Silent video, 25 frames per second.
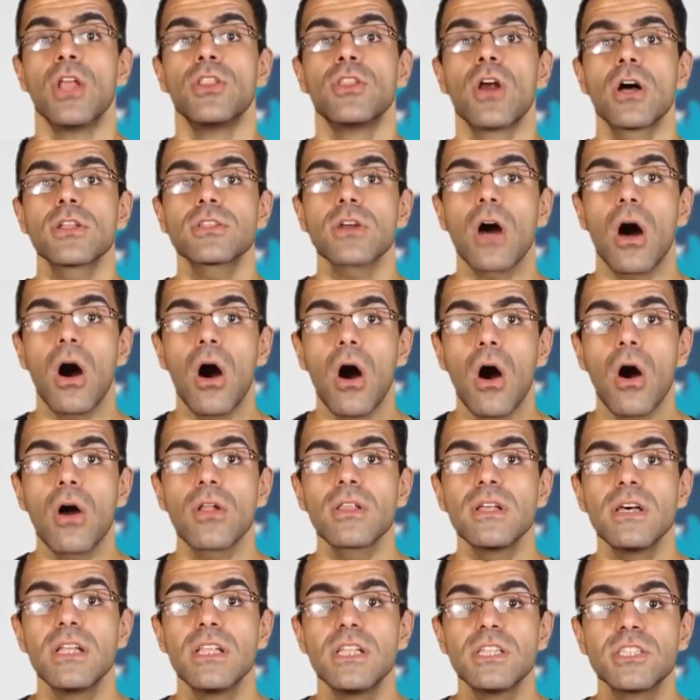not
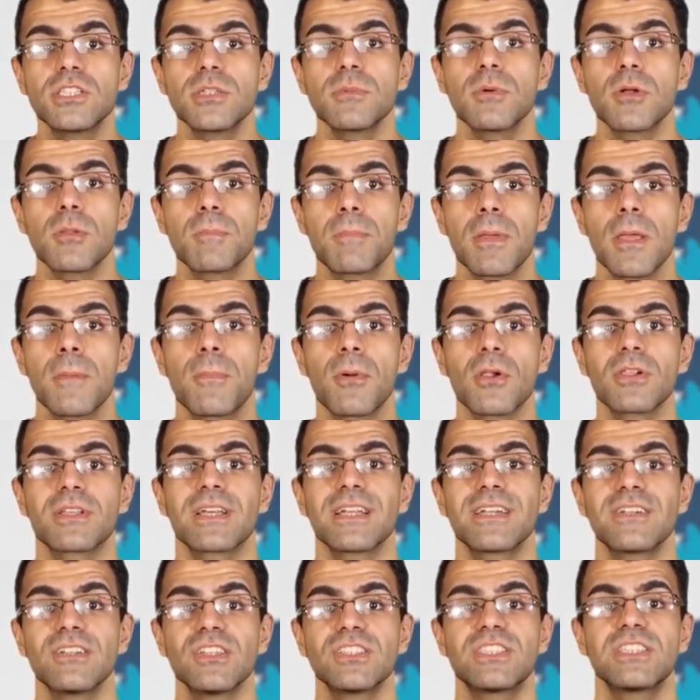all eligible people
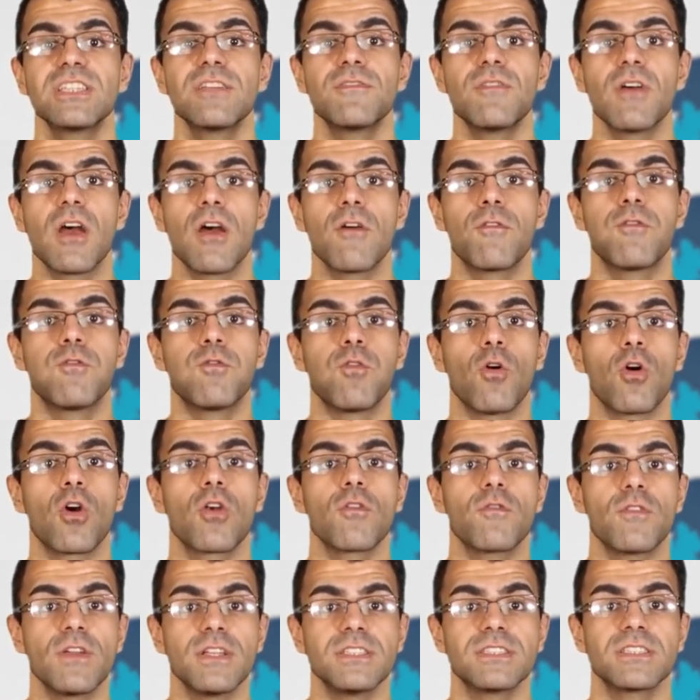can receive
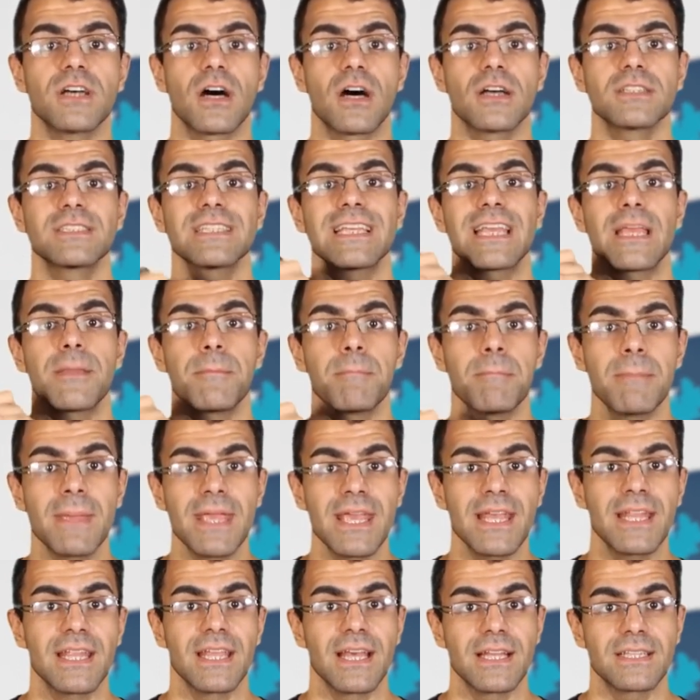F4 visas
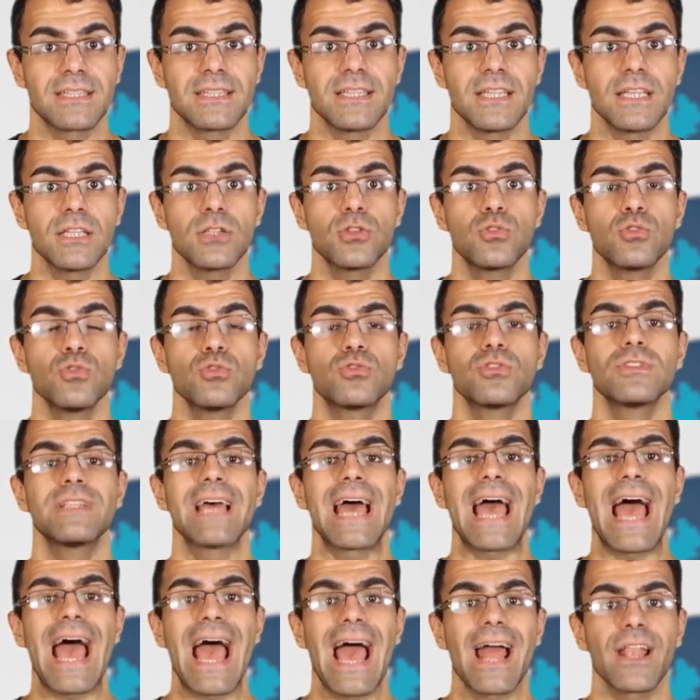immediately due to
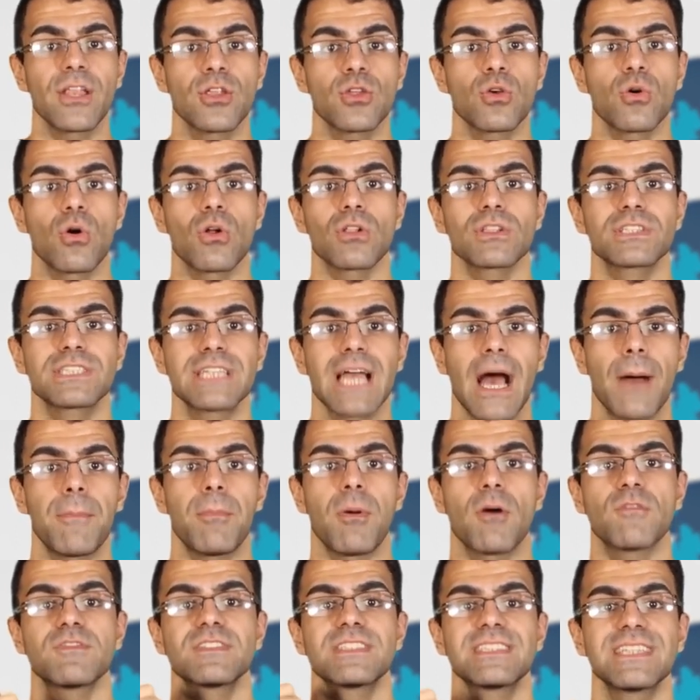the annual
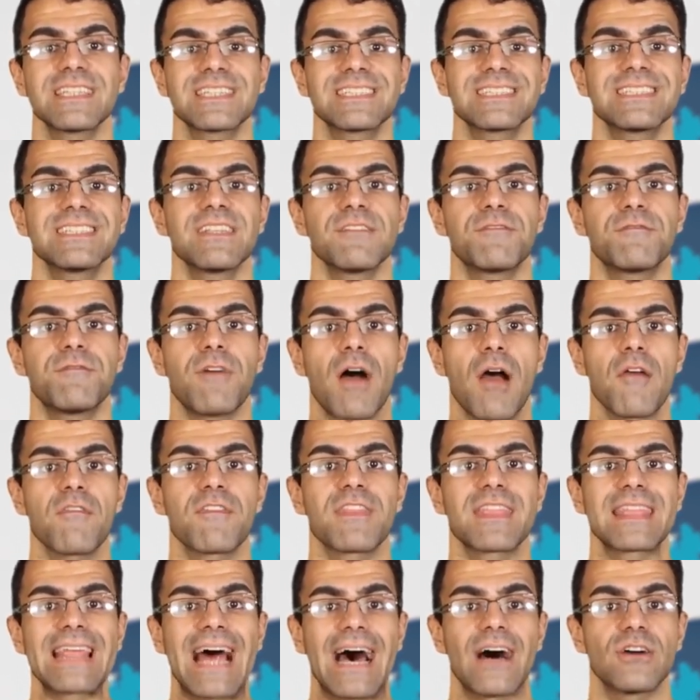cap of
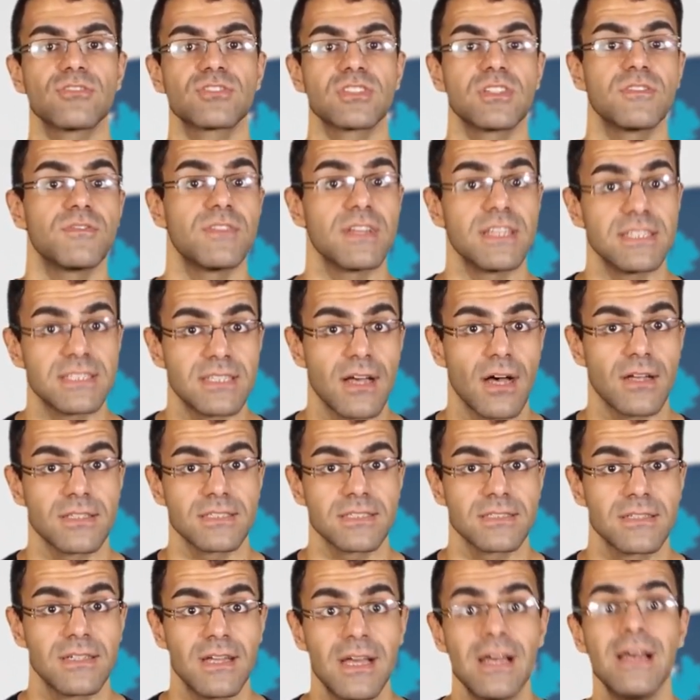65,000
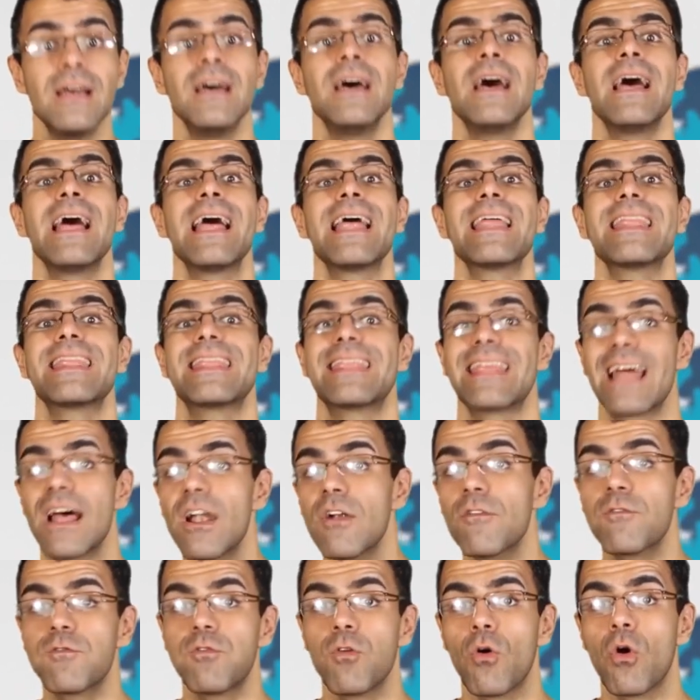visas.
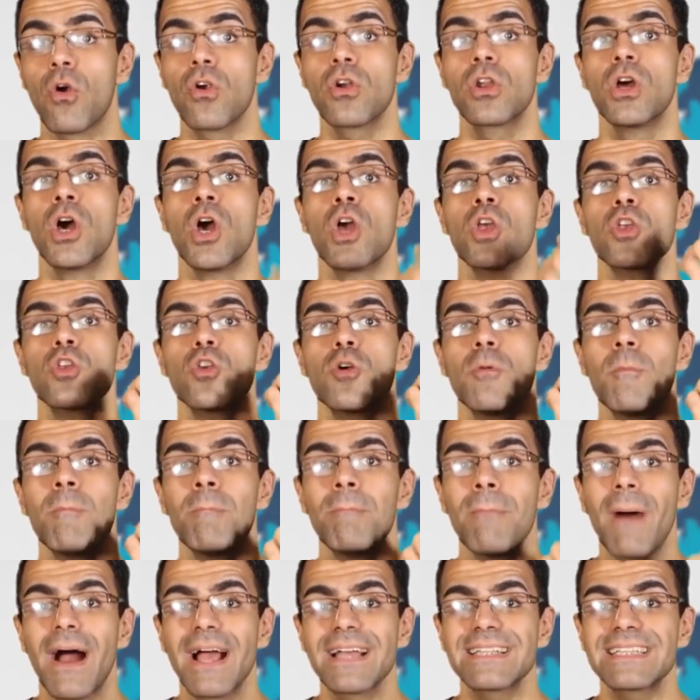Therefore, you
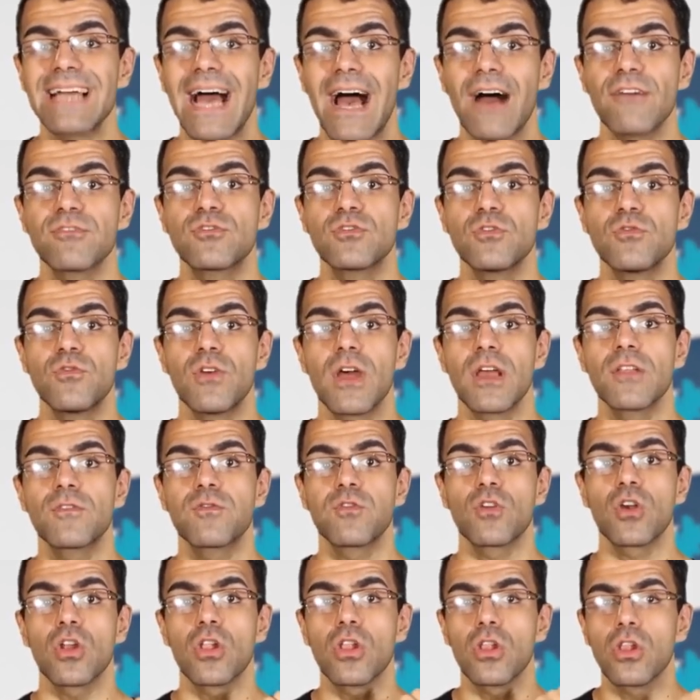might have to wait
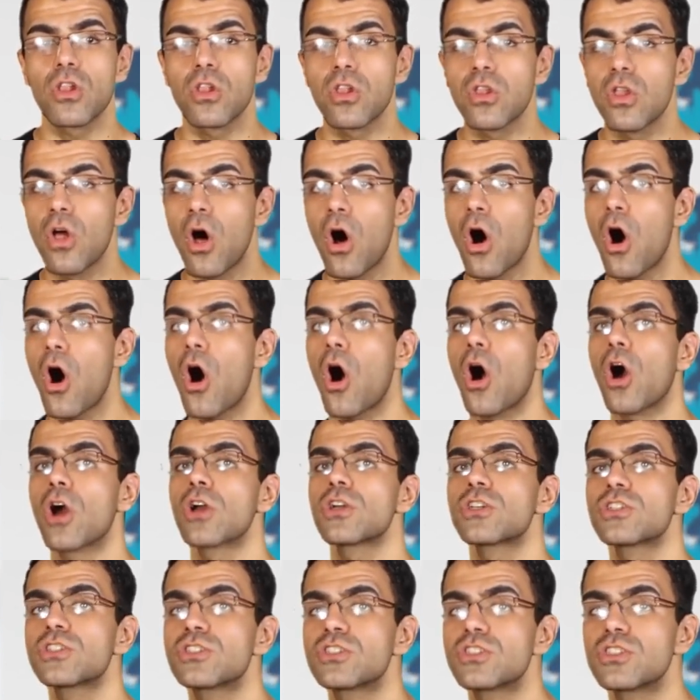for a
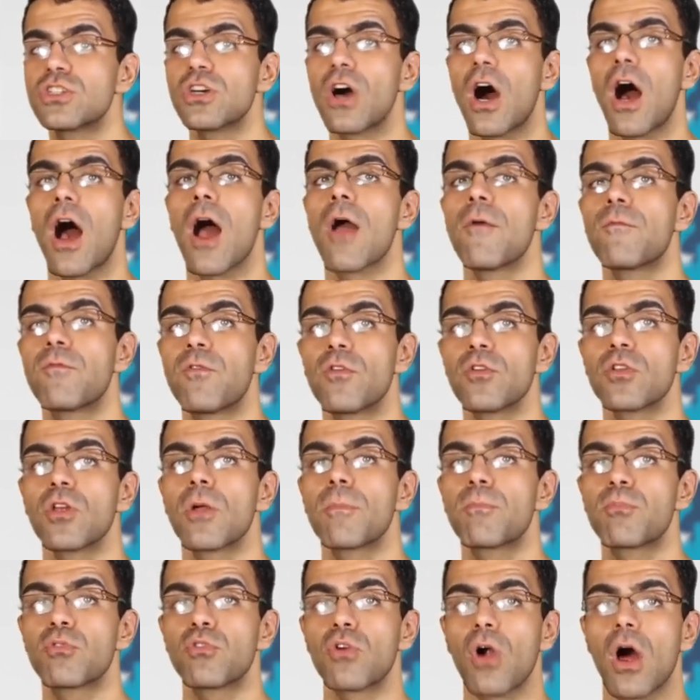long time for
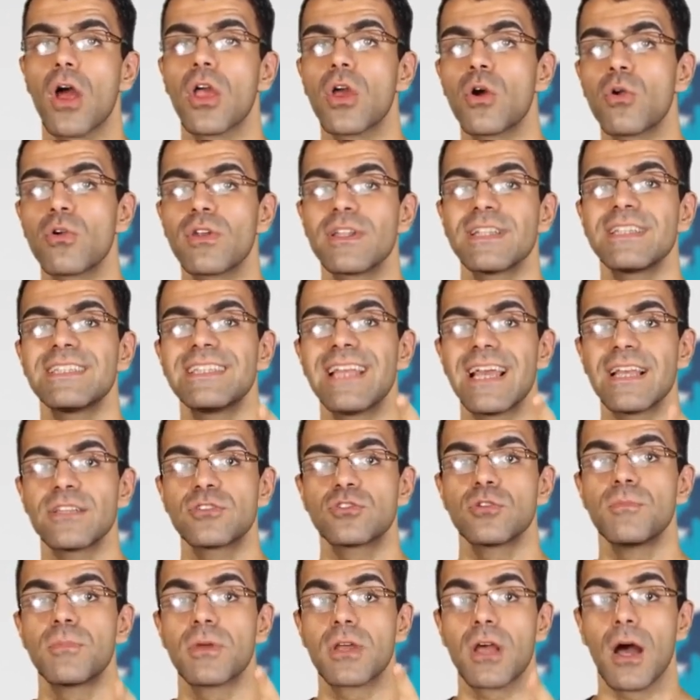your priority date
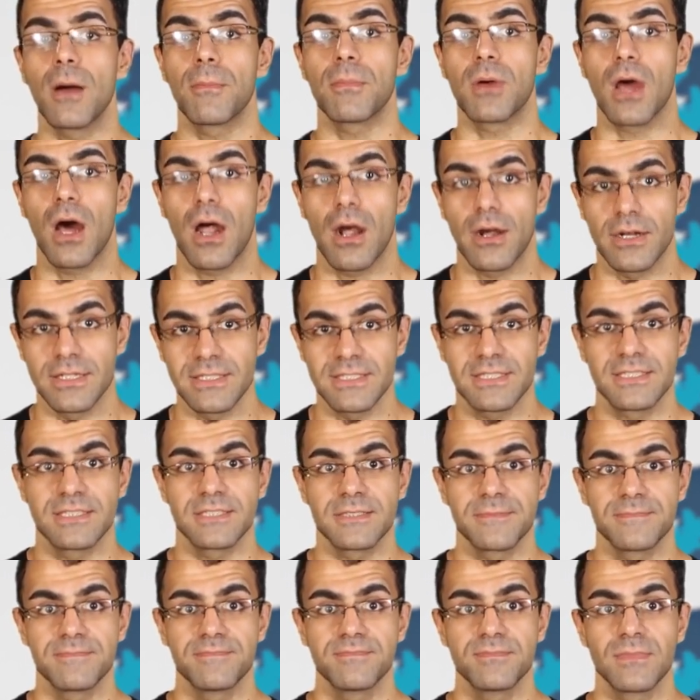to become current.